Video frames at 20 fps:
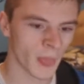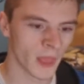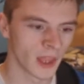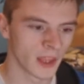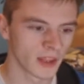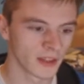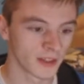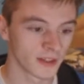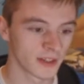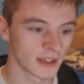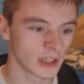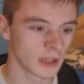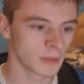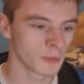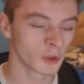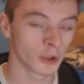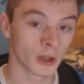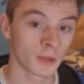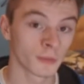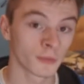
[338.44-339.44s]
today
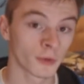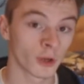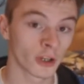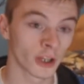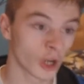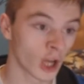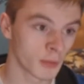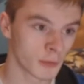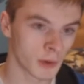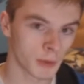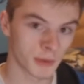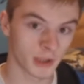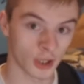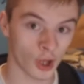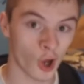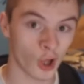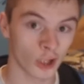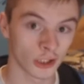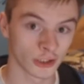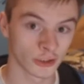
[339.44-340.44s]
I'm up in
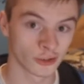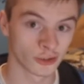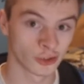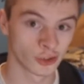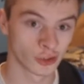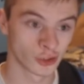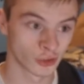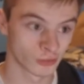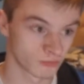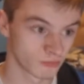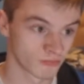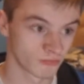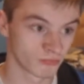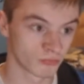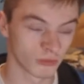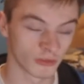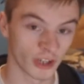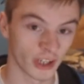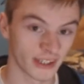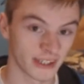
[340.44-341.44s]
college.
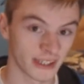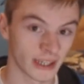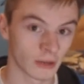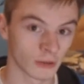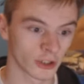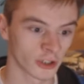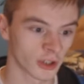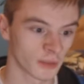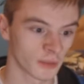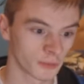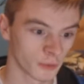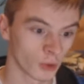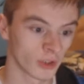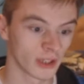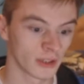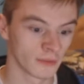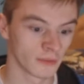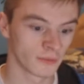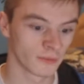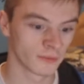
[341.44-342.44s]
Well, like now, like I'm
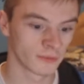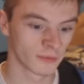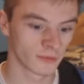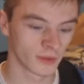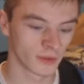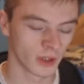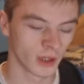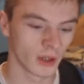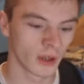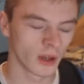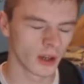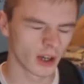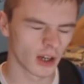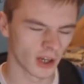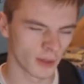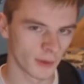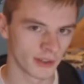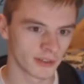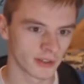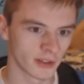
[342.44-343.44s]
going in.
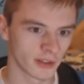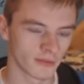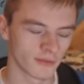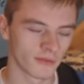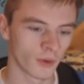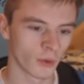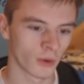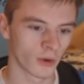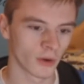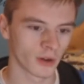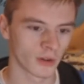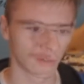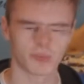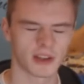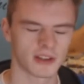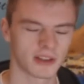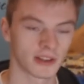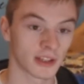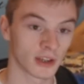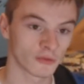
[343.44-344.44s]
I went in for
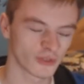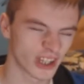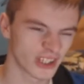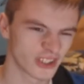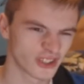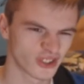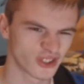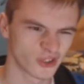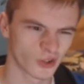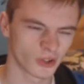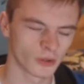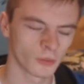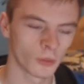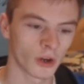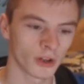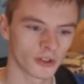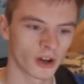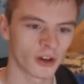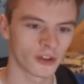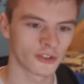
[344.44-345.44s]
to get registered and
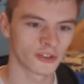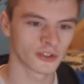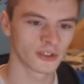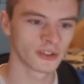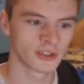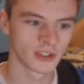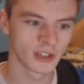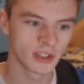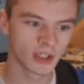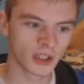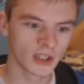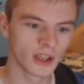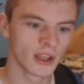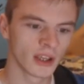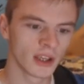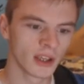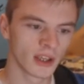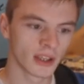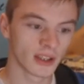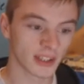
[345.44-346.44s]
whatnot
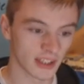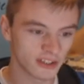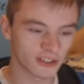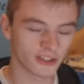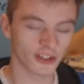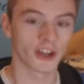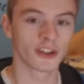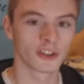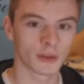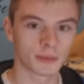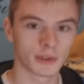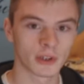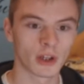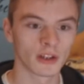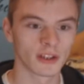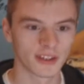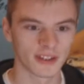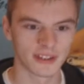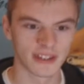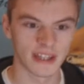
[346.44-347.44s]
and get signed up and
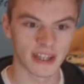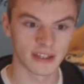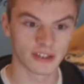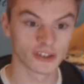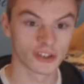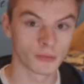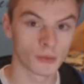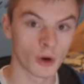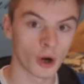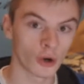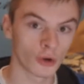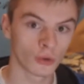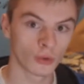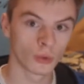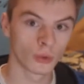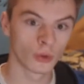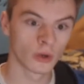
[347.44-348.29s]
all this, and then tomorrow